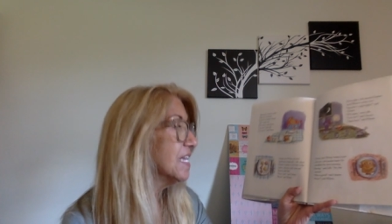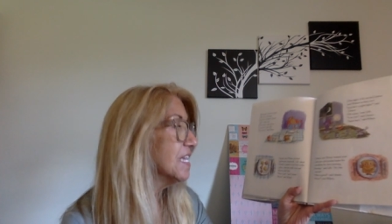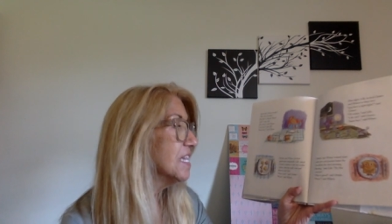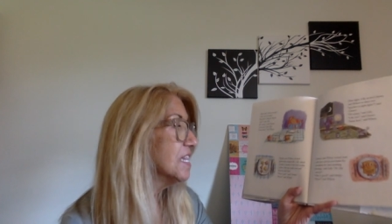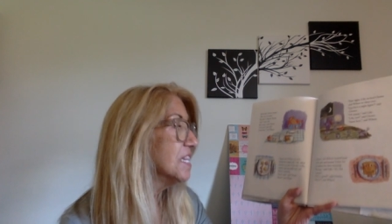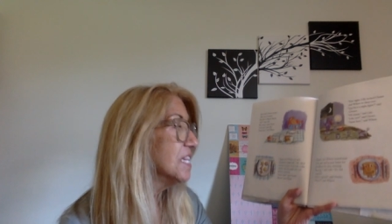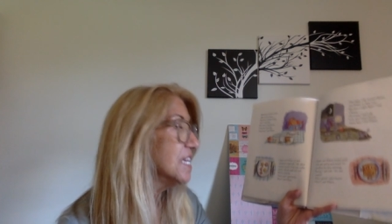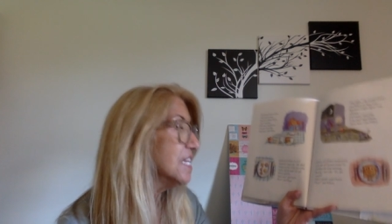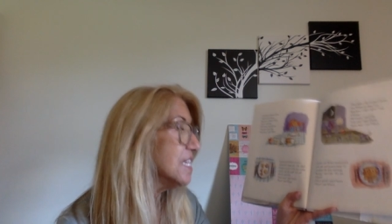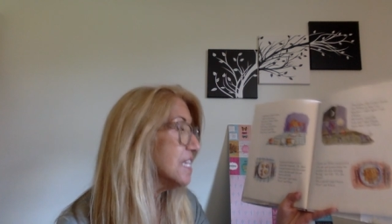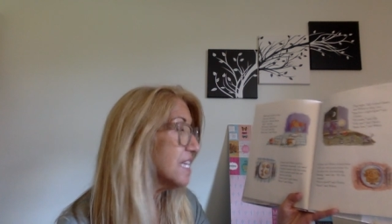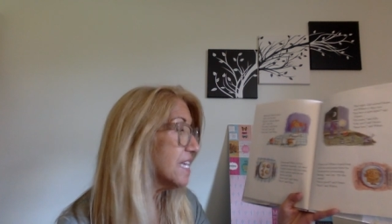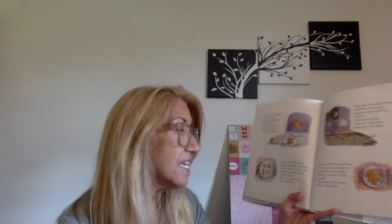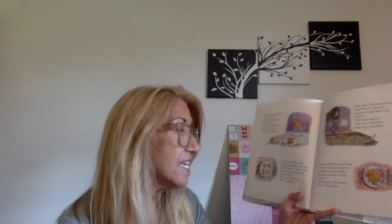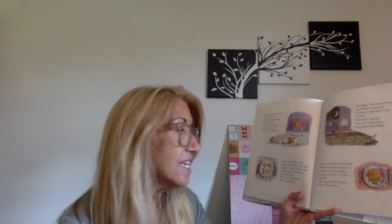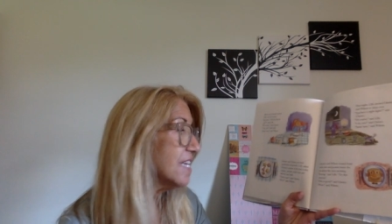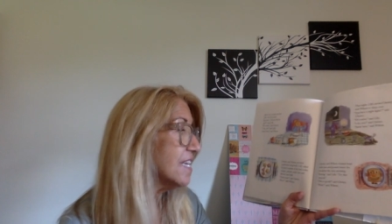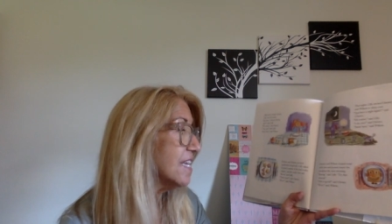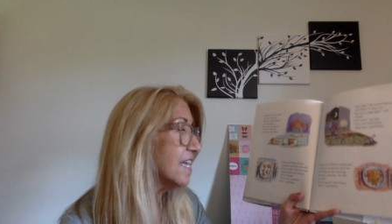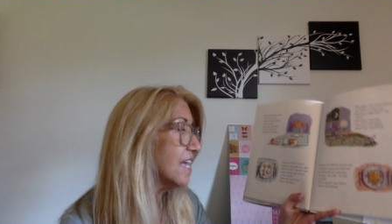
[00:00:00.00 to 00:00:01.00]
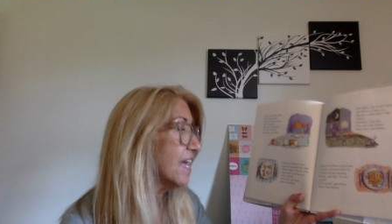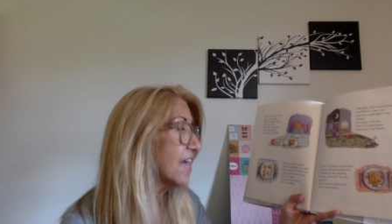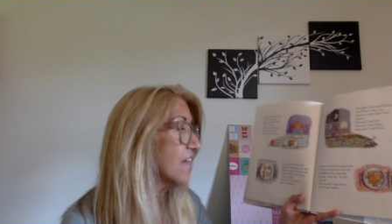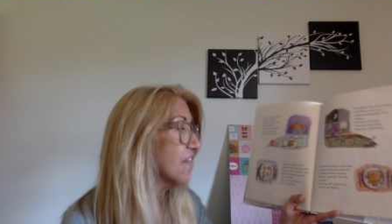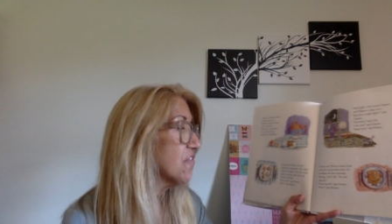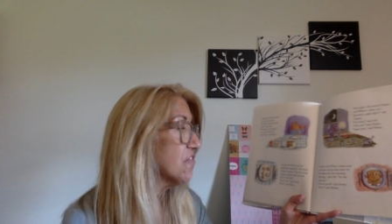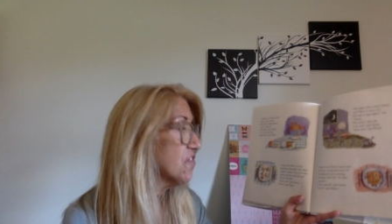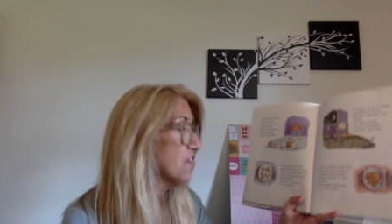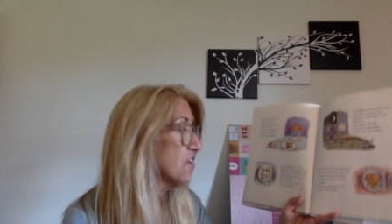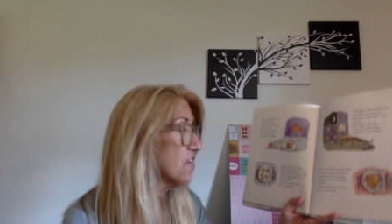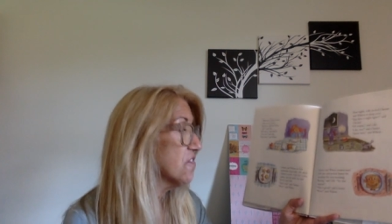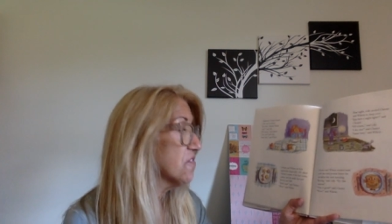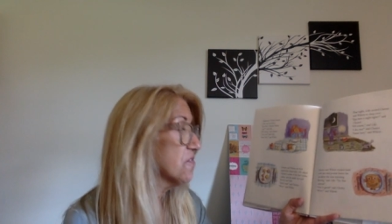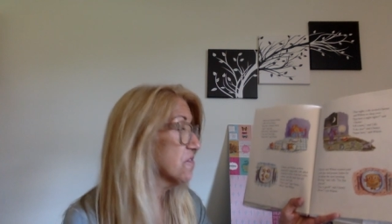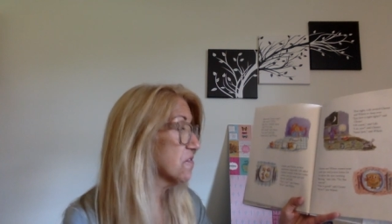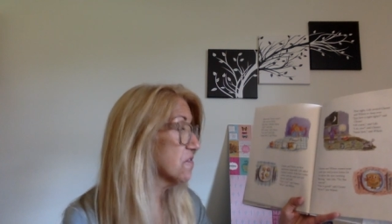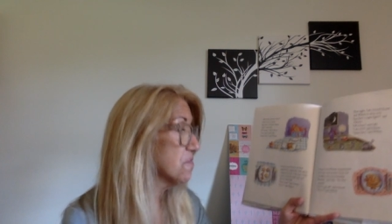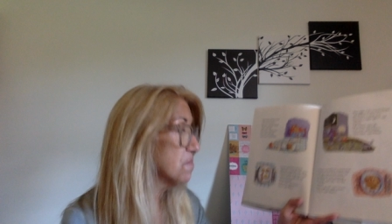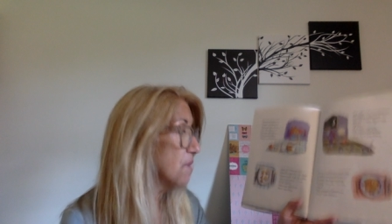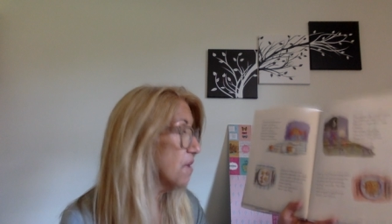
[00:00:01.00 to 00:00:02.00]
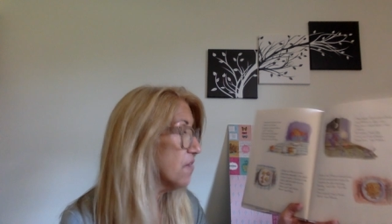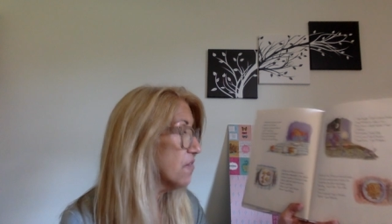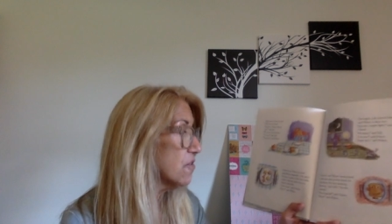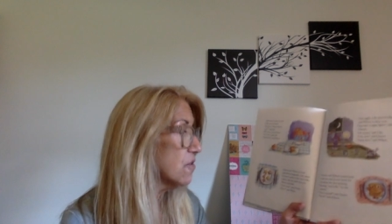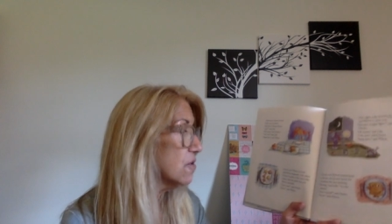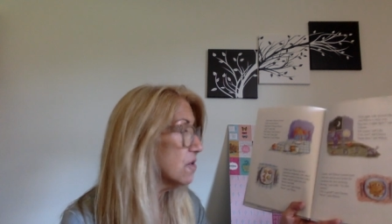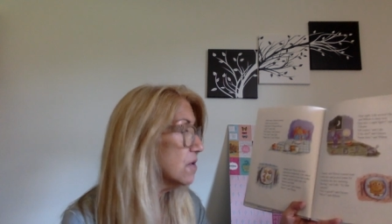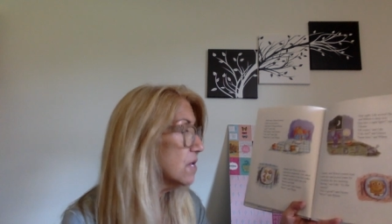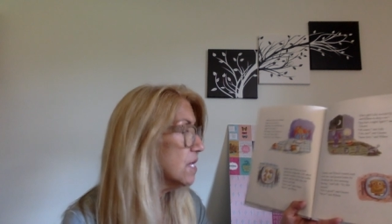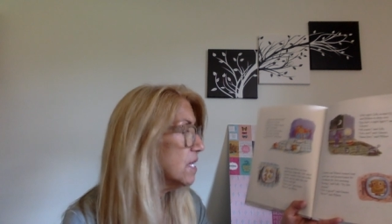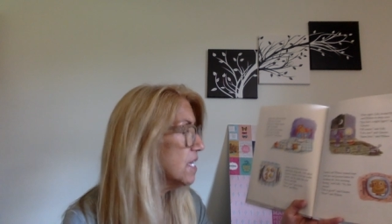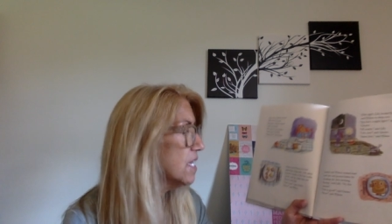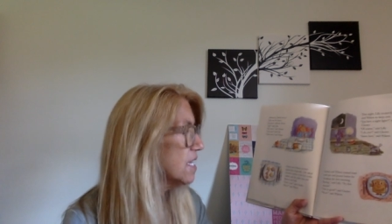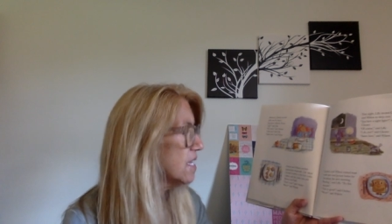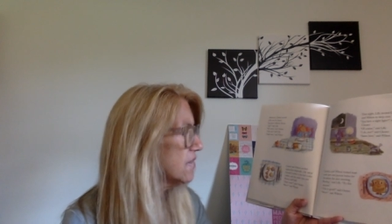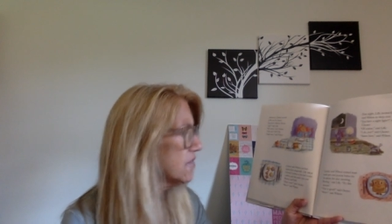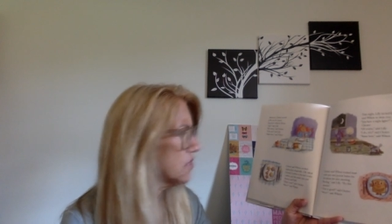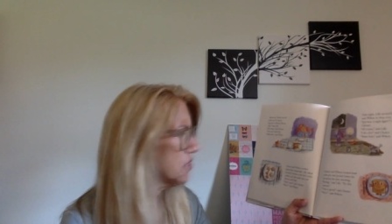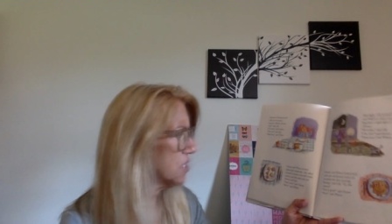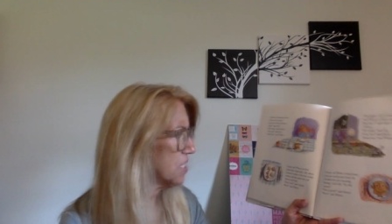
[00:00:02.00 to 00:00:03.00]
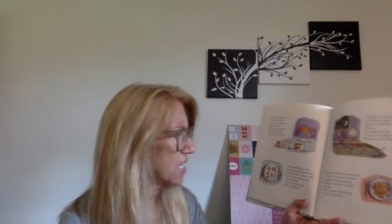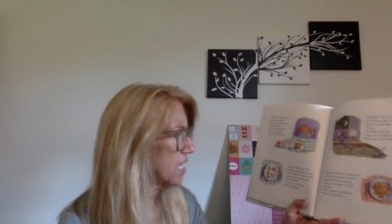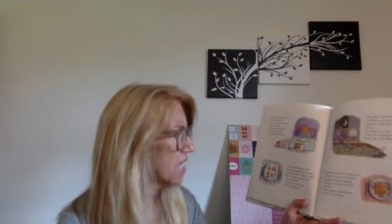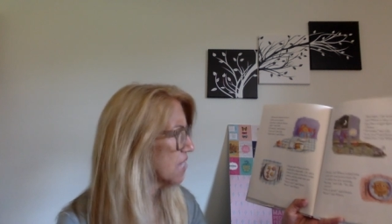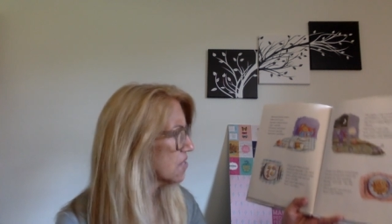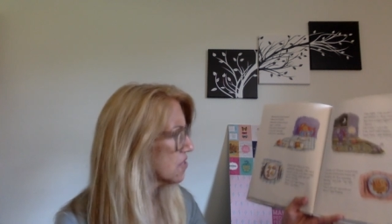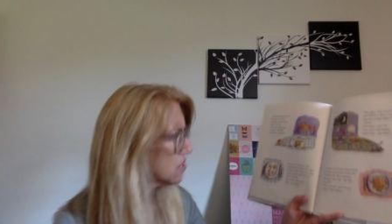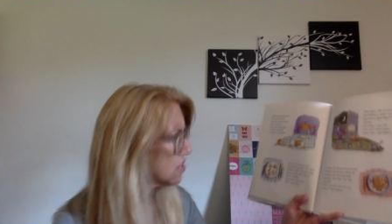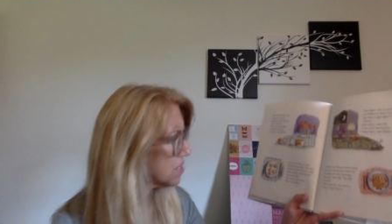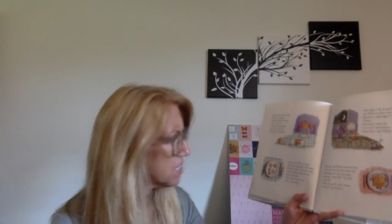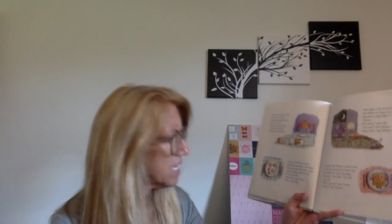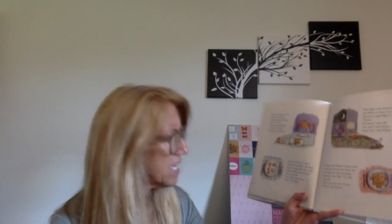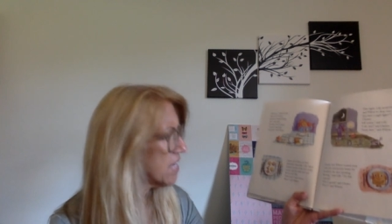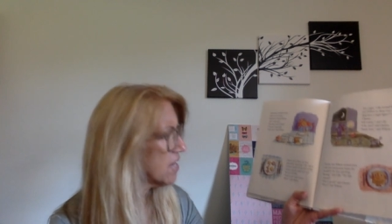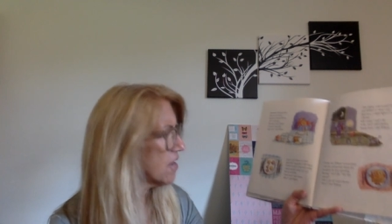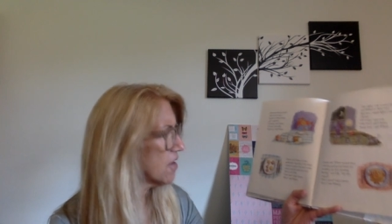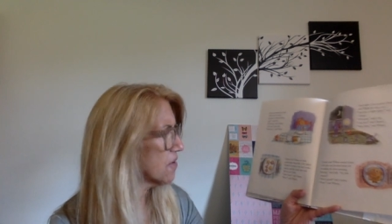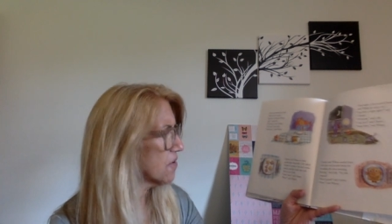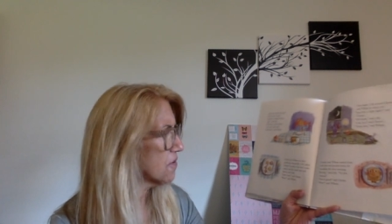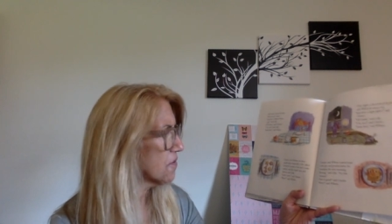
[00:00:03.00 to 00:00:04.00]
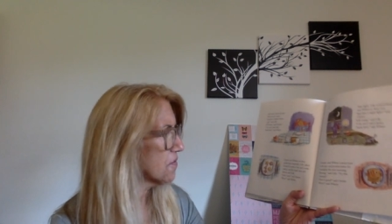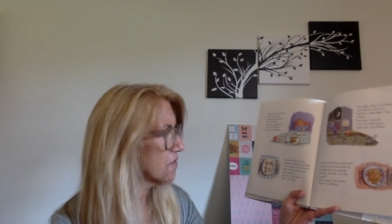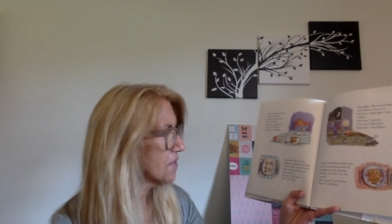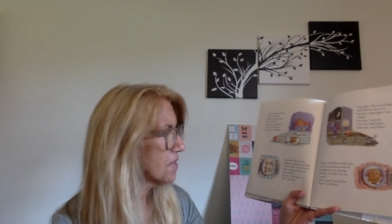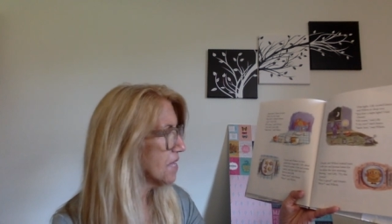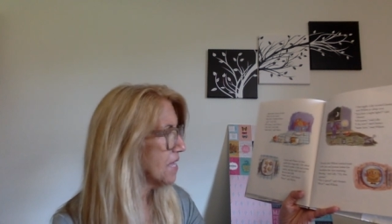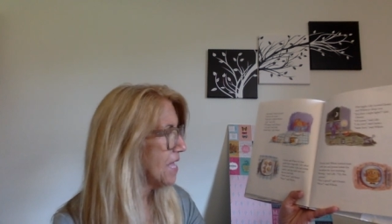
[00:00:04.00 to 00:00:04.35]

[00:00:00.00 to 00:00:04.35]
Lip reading: Lily asked Chester's mother if she had cookie cutters,